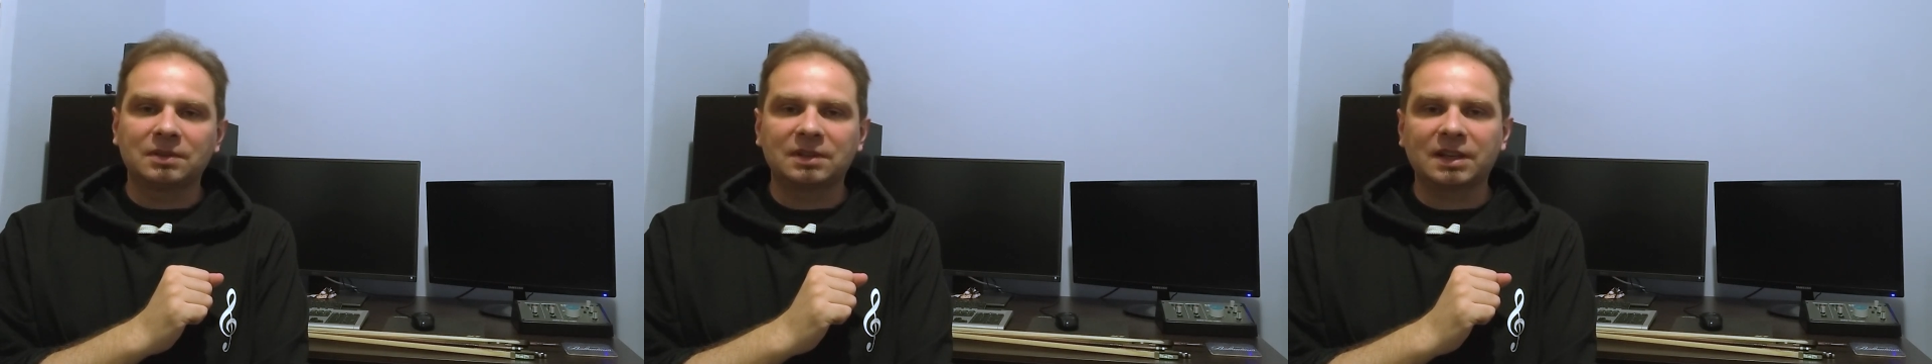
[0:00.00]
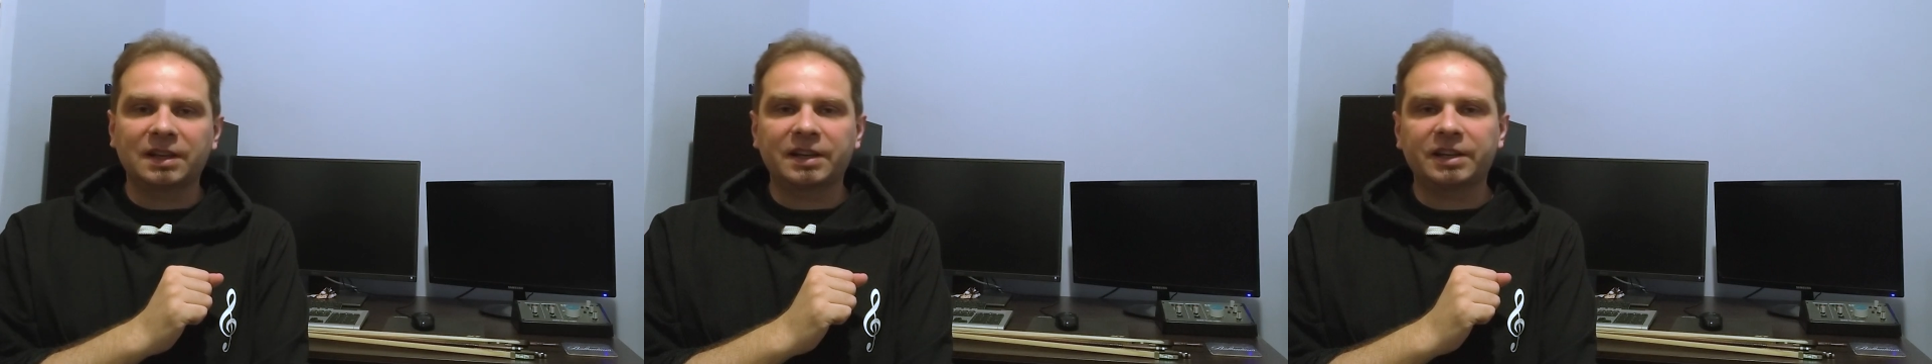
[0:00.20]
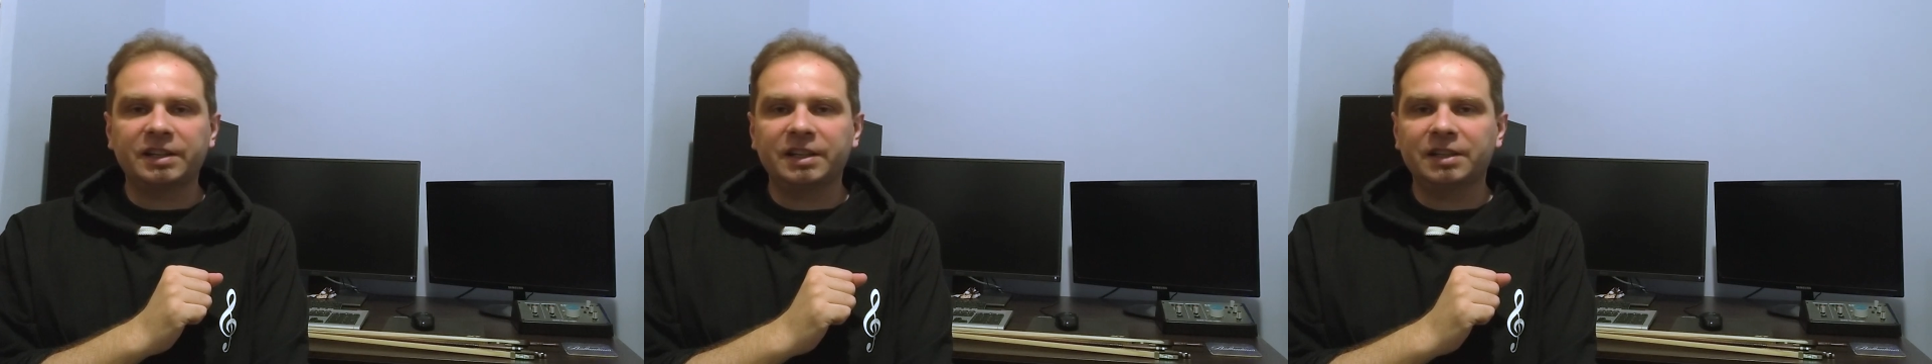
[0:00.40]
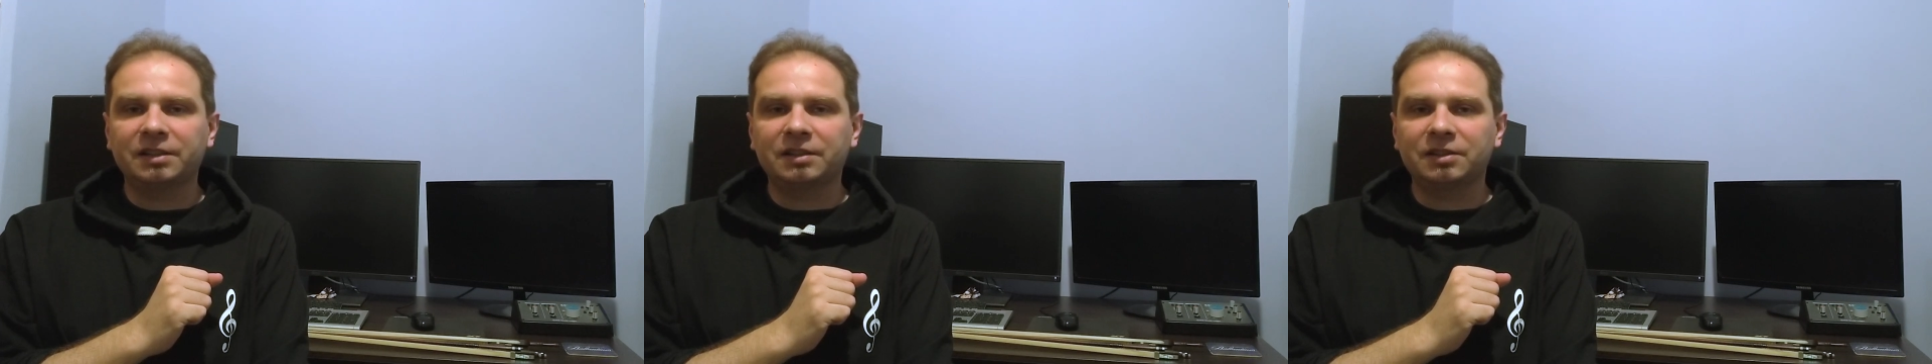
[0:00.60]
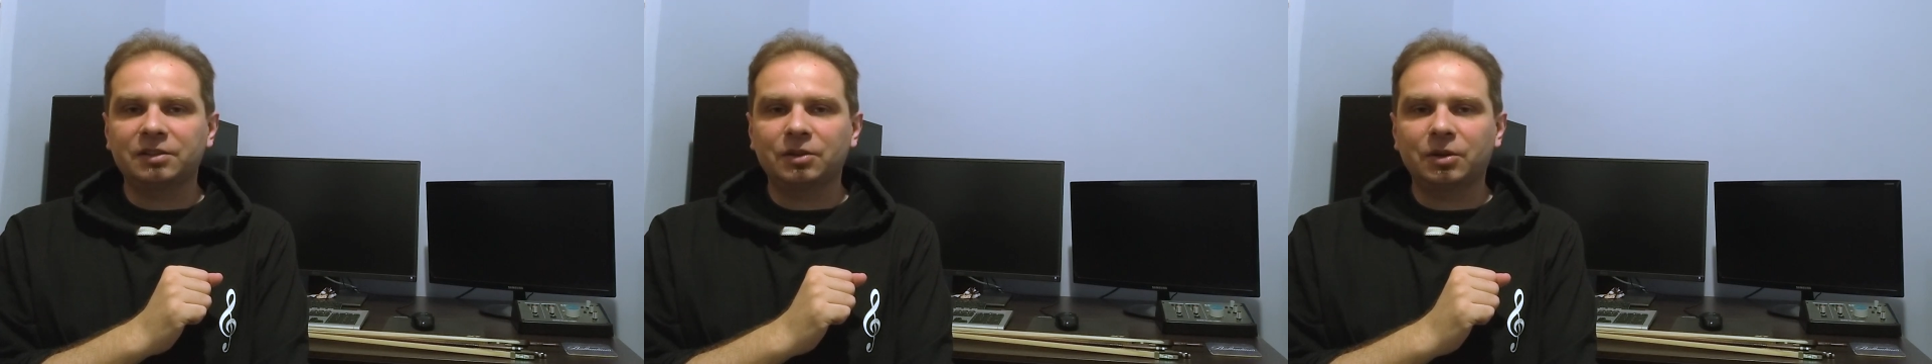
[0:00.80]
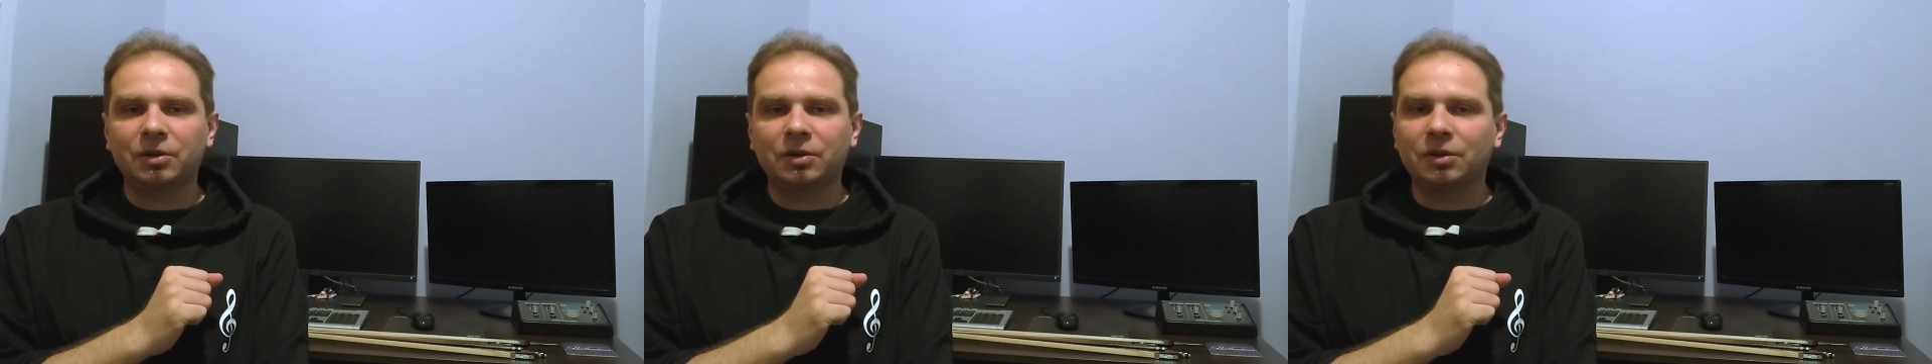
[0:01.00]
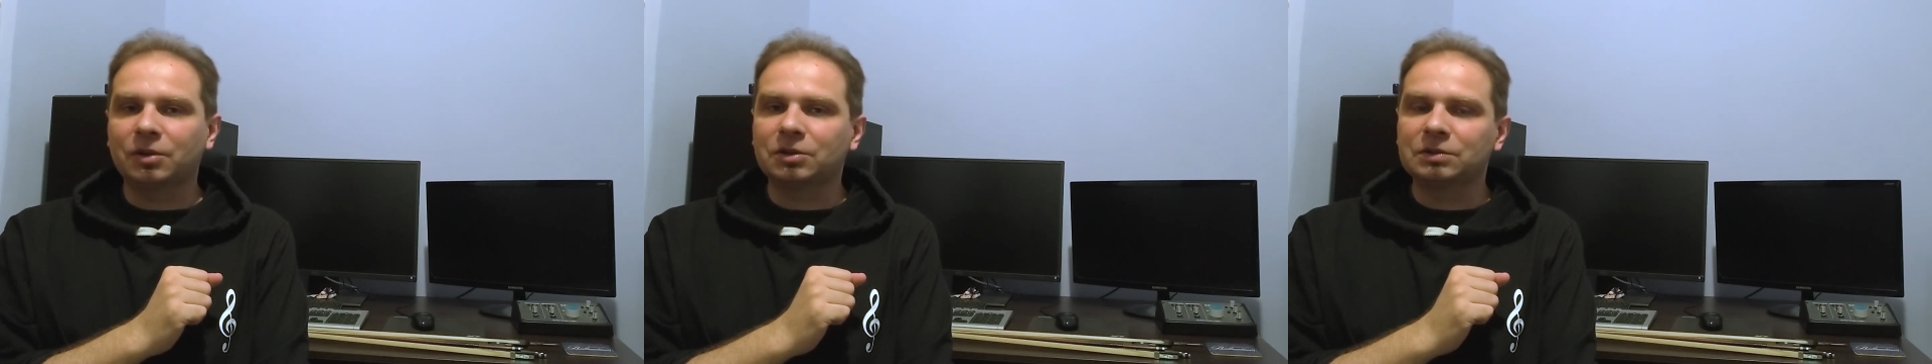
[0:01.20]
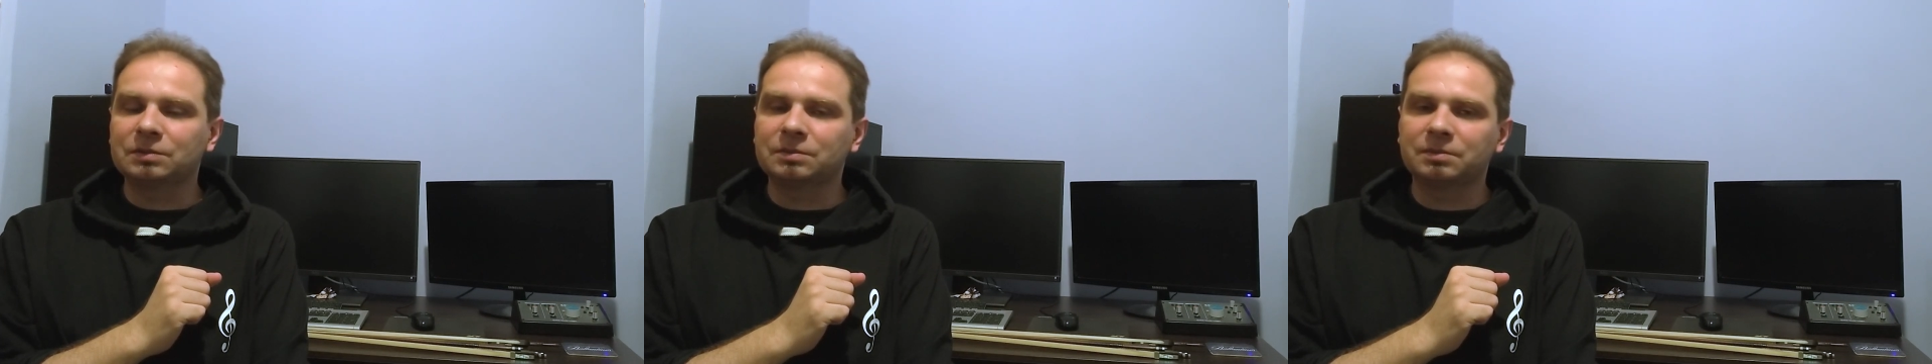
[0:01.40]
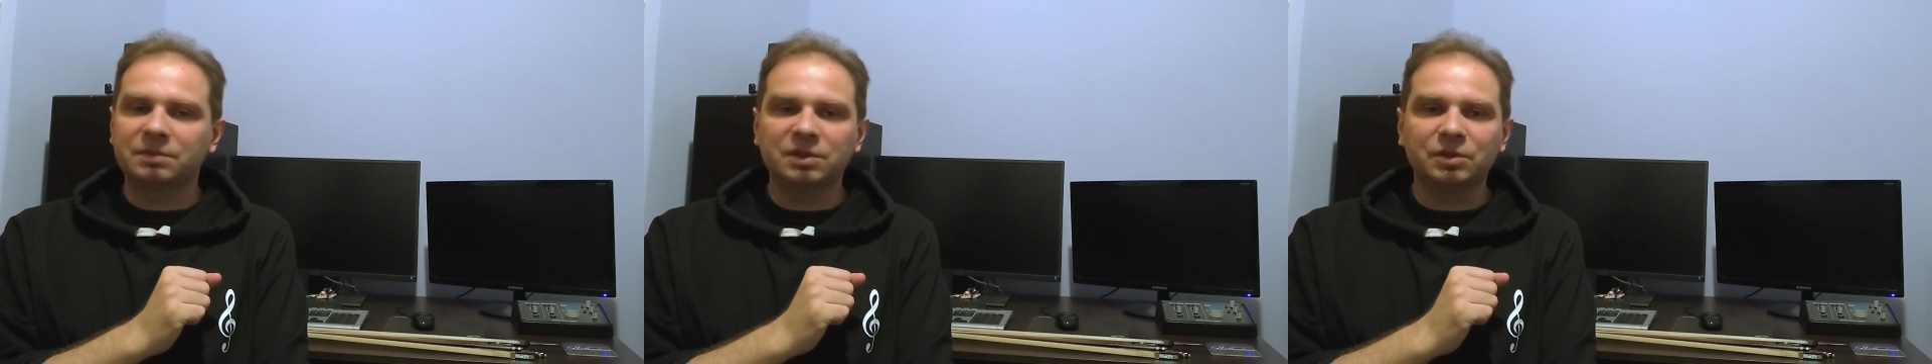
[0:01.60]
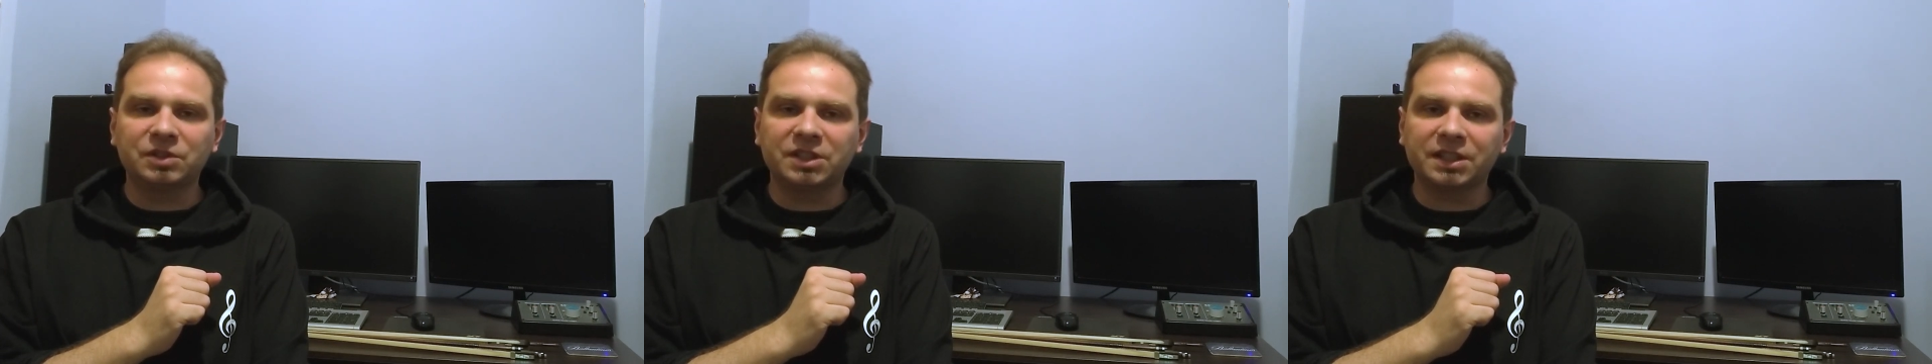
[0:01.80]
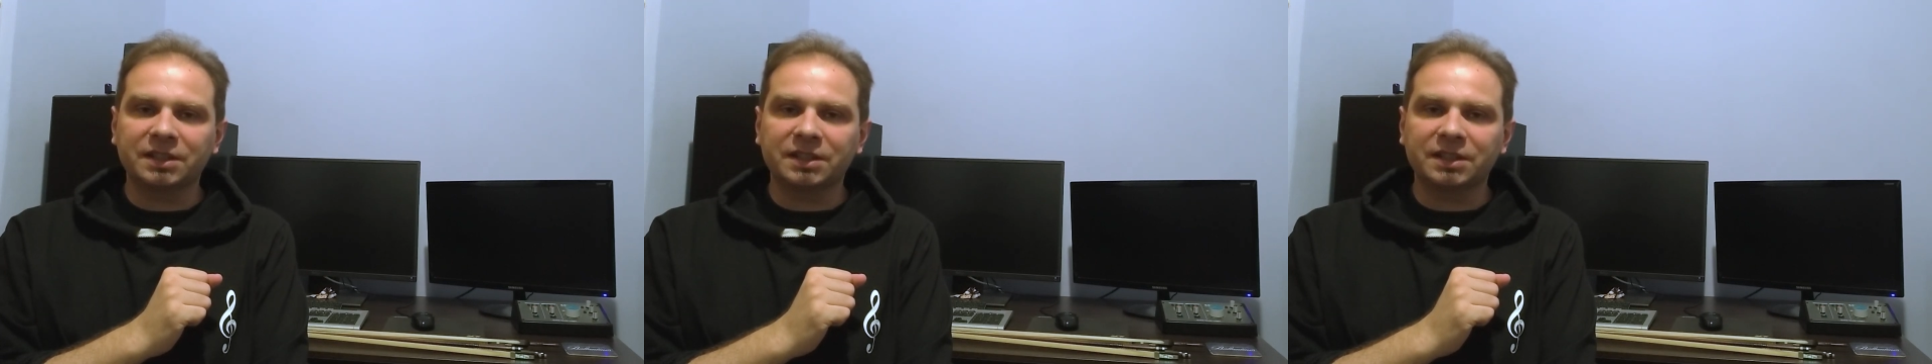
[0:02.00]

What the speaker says: create your own music.